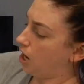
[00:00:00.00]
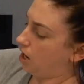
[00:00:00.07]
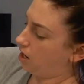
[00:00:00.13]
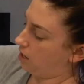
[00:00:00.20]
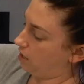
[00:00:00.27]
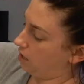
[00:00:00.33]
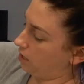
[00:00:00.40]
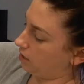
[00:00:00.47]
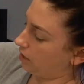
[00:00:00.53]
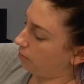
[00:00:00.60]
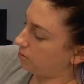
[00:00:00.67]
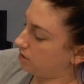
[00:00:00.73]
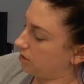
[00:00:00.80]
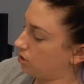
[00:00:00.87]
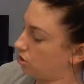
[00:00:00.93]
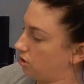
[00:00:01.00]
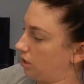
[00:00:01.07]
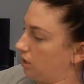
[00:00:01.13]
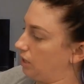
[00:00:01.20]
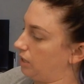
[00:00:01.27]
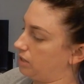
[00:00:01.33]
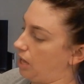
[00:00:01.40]
Uh, I was initially
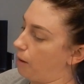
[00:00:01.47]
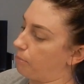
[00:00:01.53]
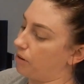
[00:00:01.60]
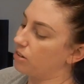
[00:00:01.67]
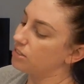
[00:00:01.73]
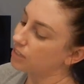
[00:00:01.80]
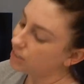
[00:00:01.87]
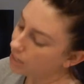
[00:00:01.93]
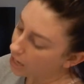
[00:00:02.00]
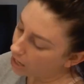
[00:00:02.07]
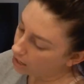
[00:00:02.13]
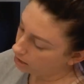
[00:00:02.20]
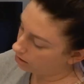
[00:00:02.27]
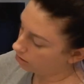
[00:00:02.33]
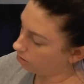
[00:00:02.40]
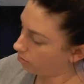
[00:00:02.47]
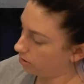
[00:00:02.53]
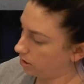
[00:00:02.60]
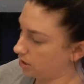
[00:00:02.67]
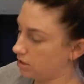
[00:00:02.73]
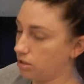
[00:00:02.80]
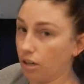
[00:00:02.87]
gonna get that, but I was like, nah, I'll go with this.